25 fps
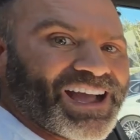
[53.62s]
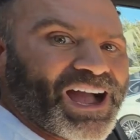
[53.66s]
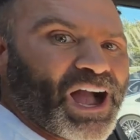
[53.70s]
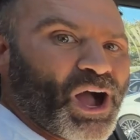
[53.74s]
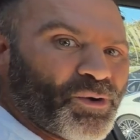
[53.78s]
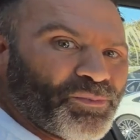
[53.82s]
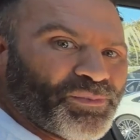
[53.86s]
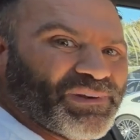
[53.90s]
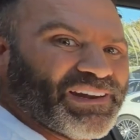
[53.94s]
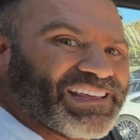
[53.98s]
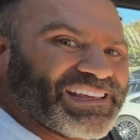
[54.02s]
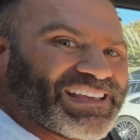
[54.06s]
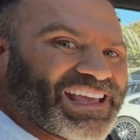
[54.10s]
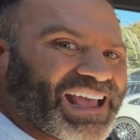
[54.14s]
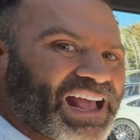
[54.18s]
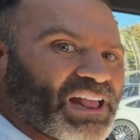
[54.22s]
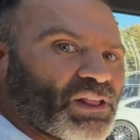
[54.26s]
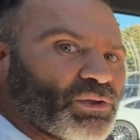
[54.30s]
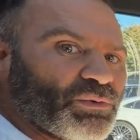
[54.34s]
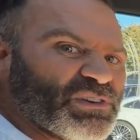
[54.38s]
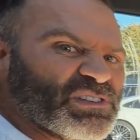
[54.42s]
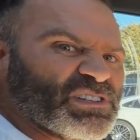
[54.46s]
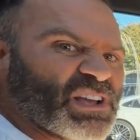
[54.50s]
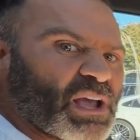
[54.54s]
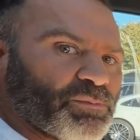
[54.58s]
how many
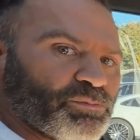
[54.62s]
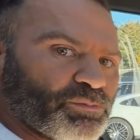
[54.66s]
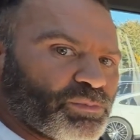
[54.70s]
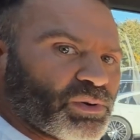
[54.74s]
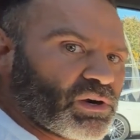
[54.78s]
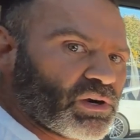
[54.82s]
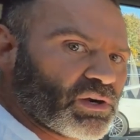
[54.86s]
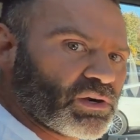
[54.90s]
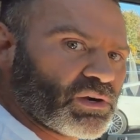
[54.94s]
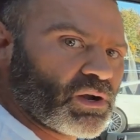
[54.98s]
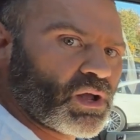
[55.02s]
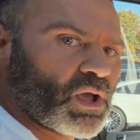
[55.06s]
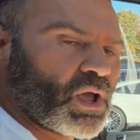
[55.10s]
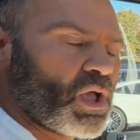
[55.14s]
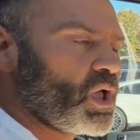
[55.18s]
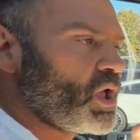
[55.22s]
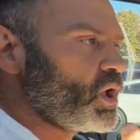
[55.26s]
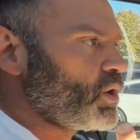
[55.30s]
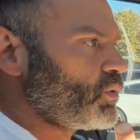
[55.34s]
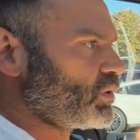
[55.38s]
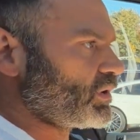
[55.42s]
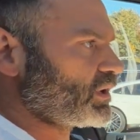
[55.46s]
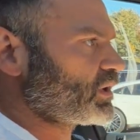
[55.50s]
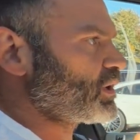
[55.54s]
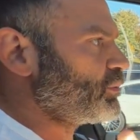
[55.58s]
calories I burn,
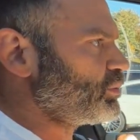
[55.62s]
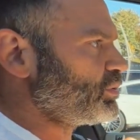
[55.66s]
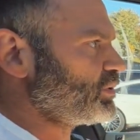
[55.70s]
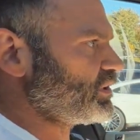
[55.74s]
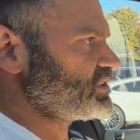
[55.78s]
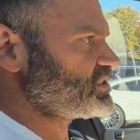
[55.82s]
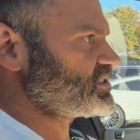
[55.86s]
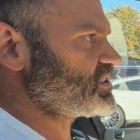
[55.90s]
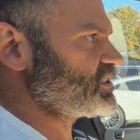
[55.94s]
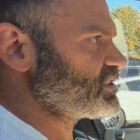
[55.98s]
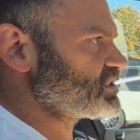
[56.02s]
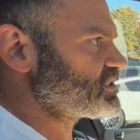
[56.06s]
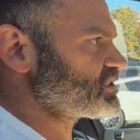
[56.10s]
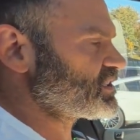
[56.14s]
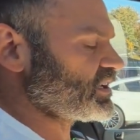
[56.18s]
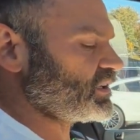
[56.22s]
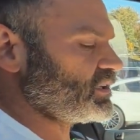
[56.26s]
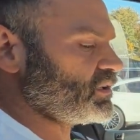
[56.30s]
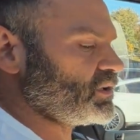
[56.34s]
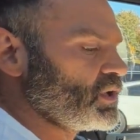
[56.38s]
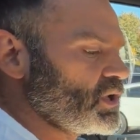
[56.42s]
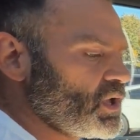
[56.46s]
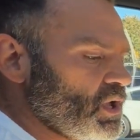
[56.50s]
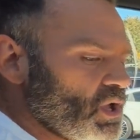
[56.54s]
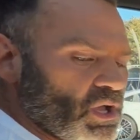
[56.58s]
what a complete sit
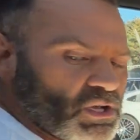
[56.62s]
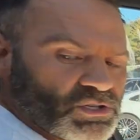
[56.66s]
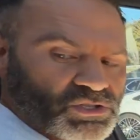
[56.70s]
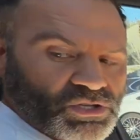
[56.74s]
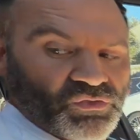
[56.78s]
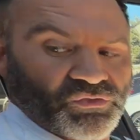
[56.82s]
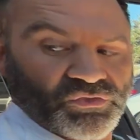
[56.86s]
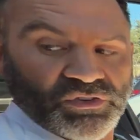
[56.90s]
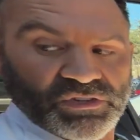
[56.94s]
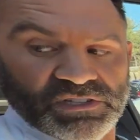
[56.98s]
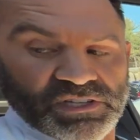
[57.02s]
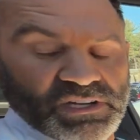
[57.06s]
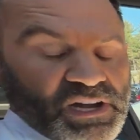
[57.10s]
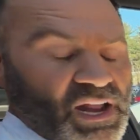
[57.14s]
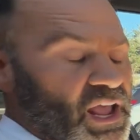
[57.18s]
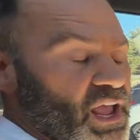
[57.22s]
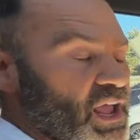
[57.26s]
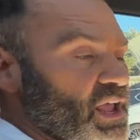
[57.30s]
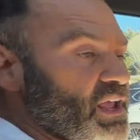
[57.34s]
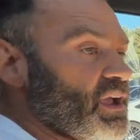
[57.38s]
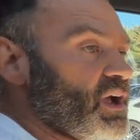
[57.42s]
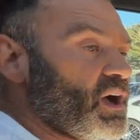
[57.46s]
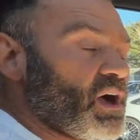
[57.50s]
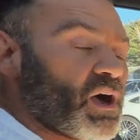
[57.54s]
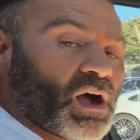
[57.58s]
still. So for
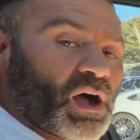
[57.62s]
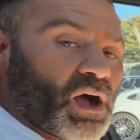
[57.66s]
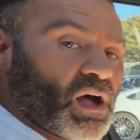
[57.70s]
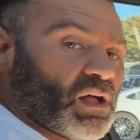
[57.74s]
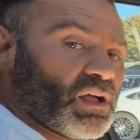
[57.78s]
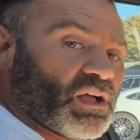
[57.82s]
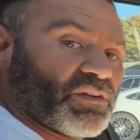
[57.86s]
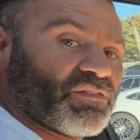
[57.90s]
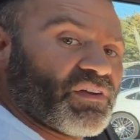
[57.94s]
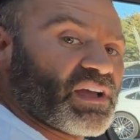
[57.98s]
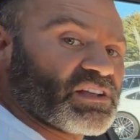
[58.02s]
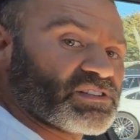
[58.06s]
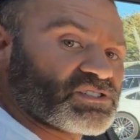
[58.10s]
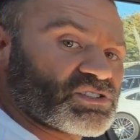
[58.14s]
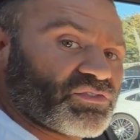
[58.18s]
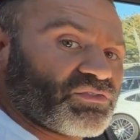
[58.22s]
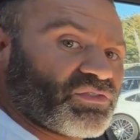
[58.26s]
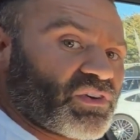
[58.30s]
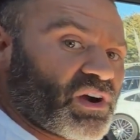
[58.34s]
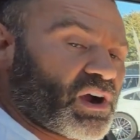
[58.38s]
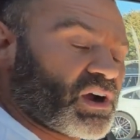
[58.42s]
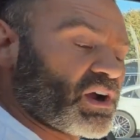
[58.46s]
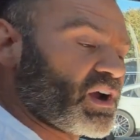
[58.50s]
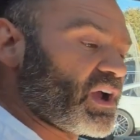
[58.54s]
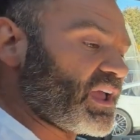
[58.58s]
today, all I've had so
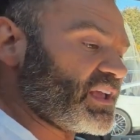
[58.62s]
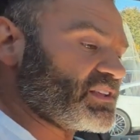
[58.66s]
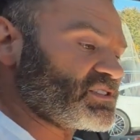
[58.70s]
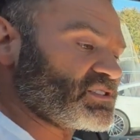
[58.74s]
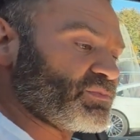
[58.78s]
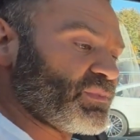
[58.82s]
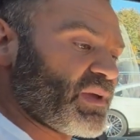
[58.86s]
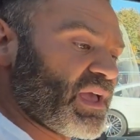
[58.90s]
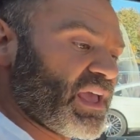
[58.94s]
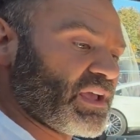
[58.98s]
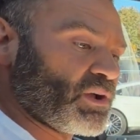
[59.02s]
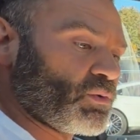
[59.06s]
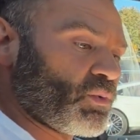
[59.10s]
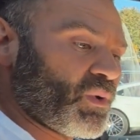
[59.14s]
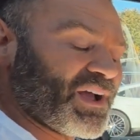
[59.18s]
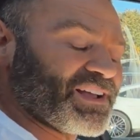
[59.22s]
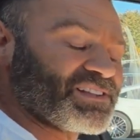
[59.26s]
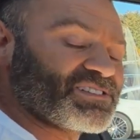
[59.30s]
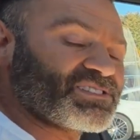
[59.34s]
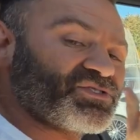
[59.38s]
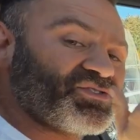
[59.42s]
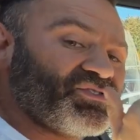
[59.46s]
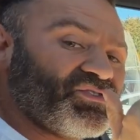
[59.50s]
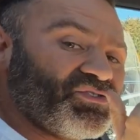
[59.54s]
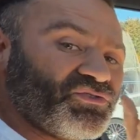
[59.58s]
far, I had some egg
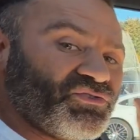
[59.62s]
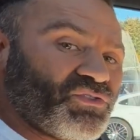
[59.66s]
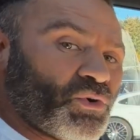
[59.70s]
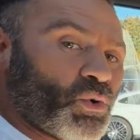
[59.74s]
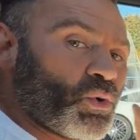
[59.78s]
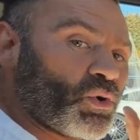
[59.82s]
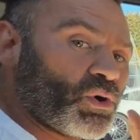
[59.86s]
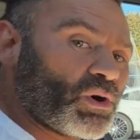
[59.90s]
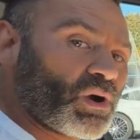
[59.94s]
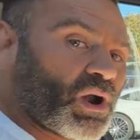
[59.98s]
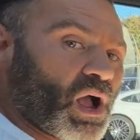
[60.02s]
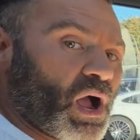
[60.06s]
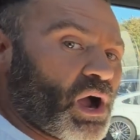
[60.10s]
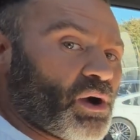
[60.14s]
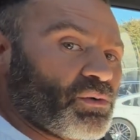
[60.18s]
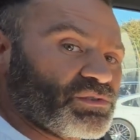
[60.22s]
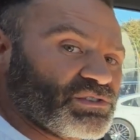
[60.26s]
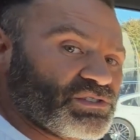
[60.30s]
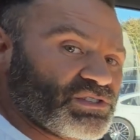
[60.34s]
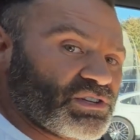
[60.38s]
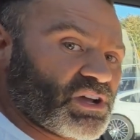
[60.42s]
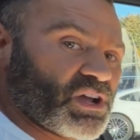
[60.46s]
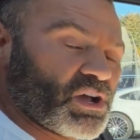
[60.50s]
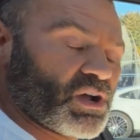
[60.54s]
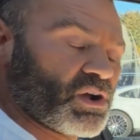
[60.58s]
whites 4
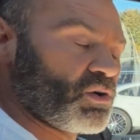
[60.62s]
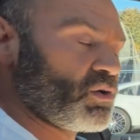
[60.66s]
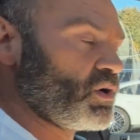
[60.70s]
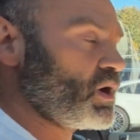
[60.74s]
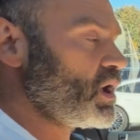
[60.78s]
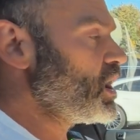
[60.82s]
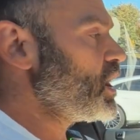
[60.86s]
hours ago,